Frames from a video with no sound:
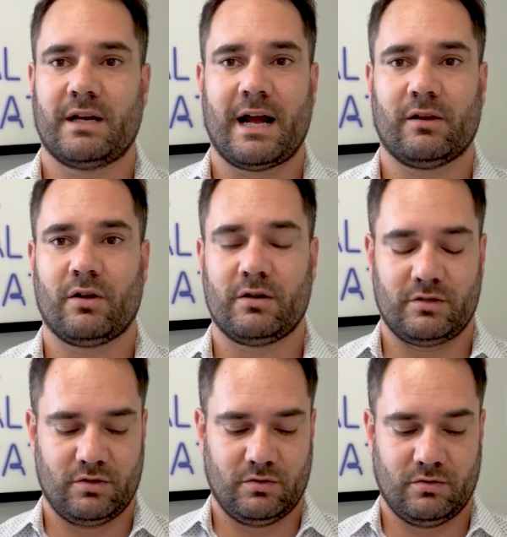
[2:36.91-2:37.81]
How long
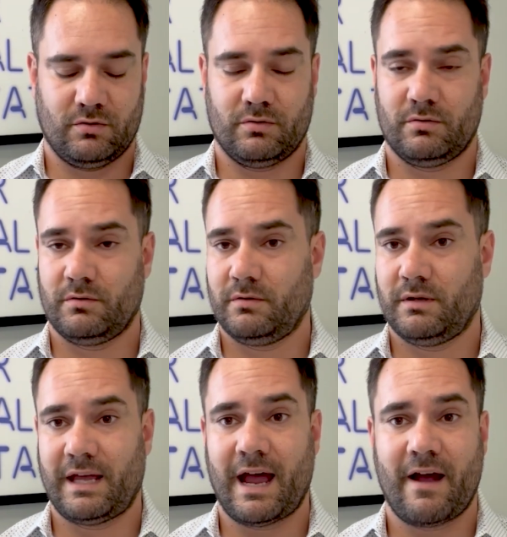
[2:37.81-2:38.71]
do
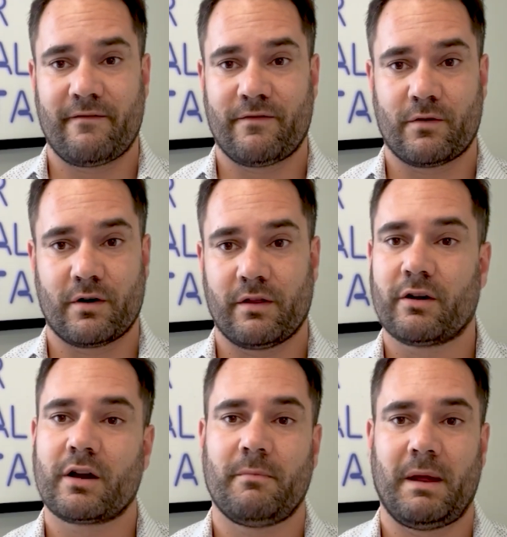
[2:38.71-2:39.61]
they have for
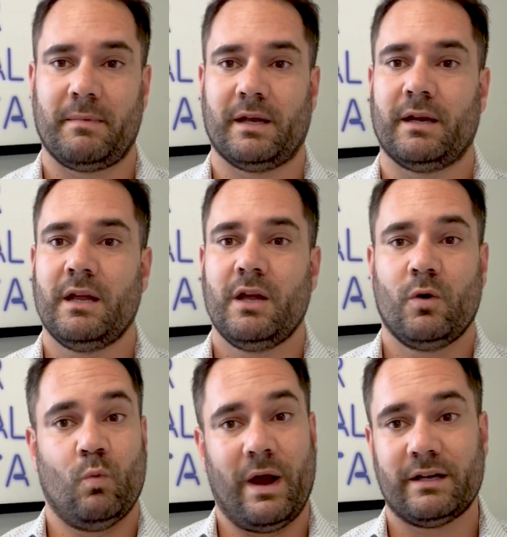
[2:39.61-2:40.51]
their commitment?
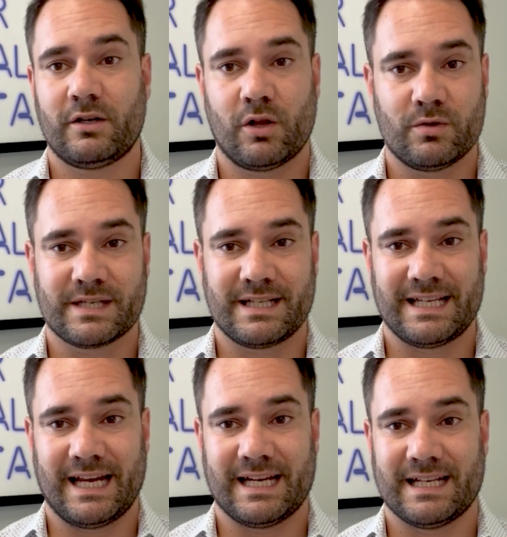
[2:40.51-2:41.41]
When closing
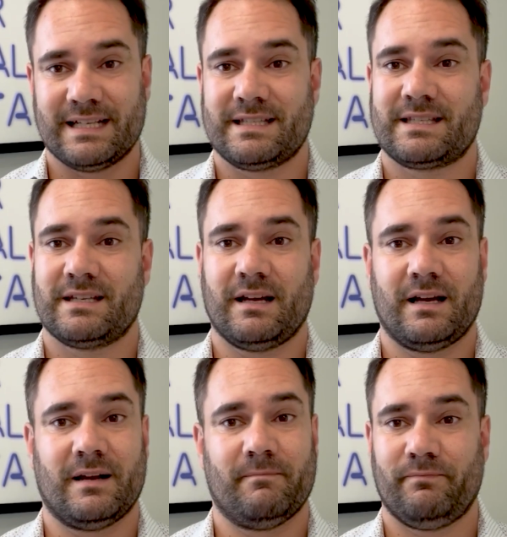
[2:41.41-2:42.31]
date is,
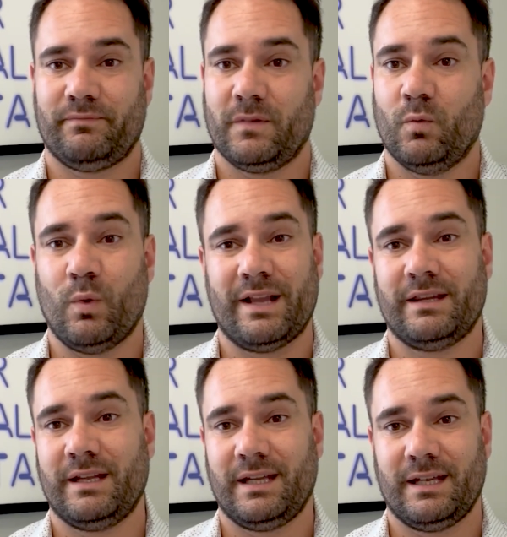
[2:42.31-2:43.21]

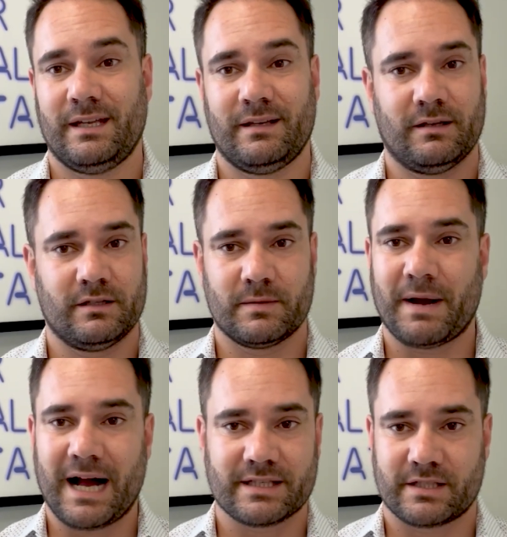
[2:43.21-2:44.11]
when the
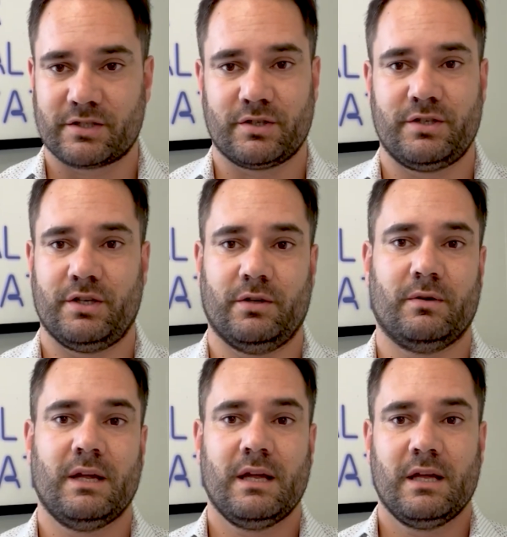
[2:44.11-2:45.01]
deposits are due.
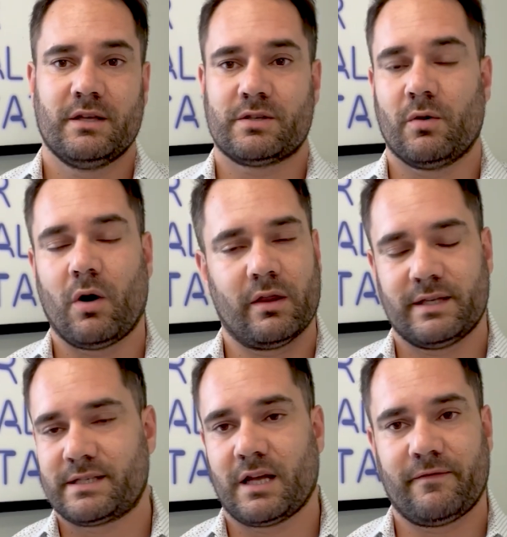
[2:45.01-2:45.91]
So all
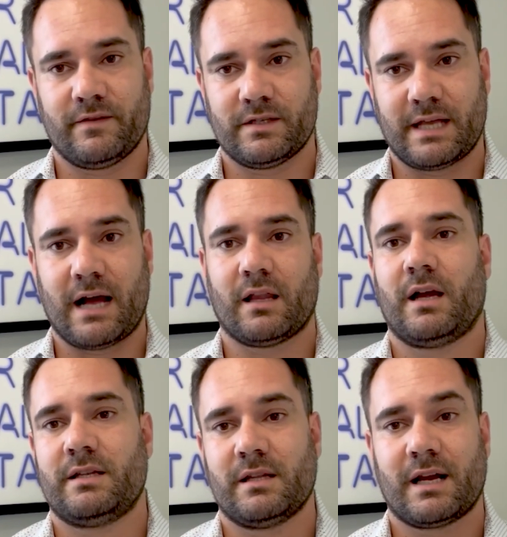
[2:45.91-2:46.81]
this stuff is
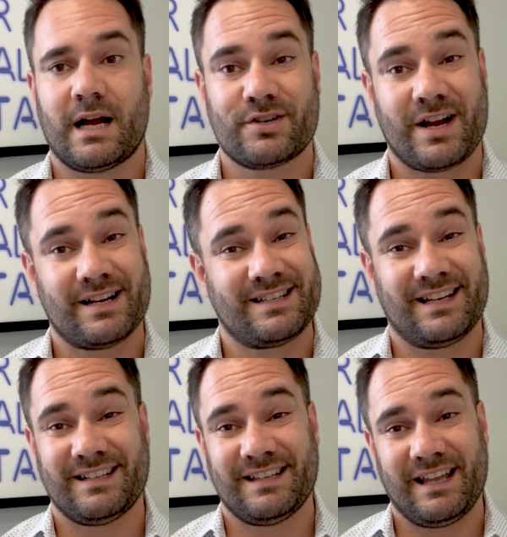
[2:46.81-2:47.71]
outlined in the contract,
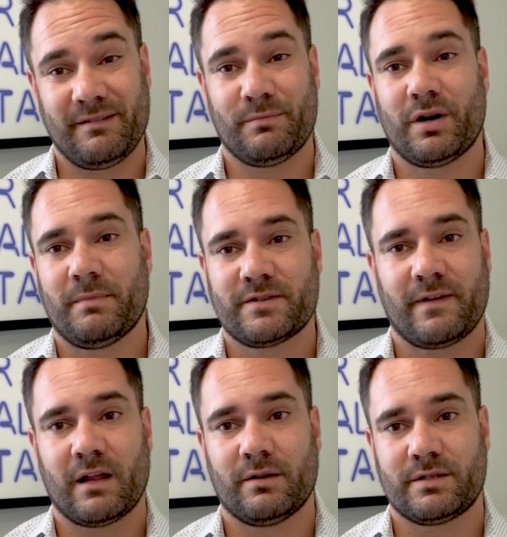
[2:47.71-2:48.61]
and they pretty much
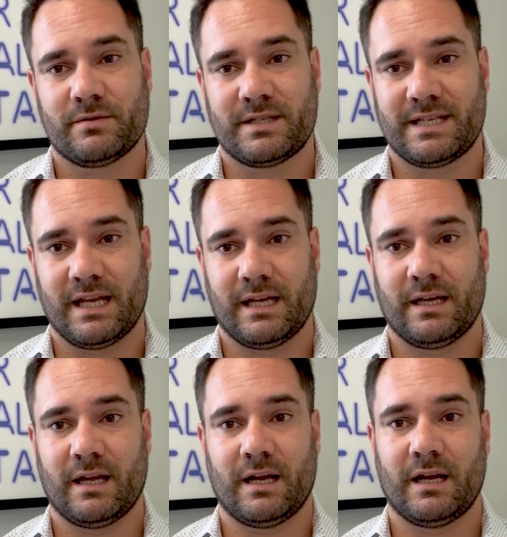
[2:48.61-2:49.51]
follow it to a
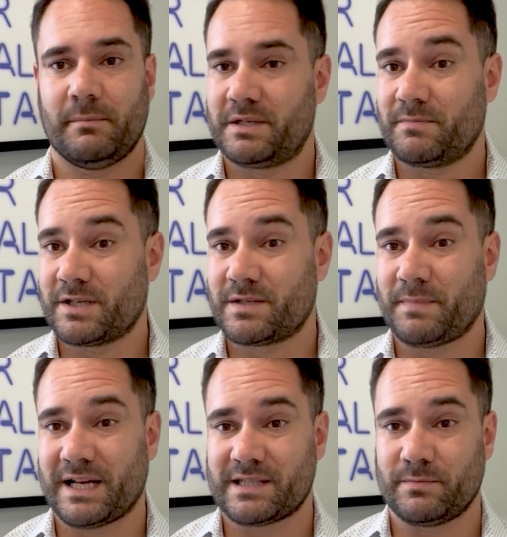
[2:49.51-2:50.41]
T as much as
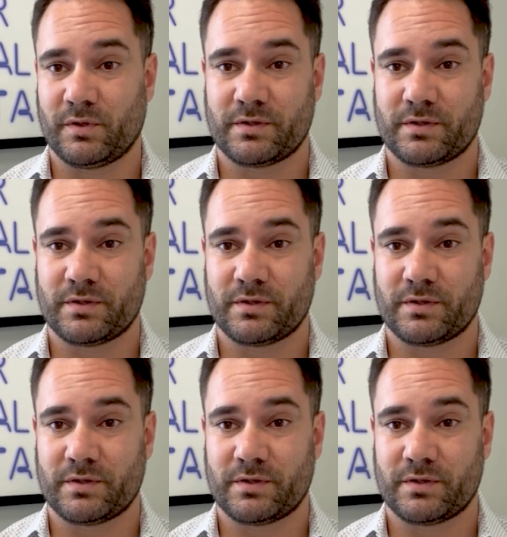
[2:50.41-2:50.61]
possible.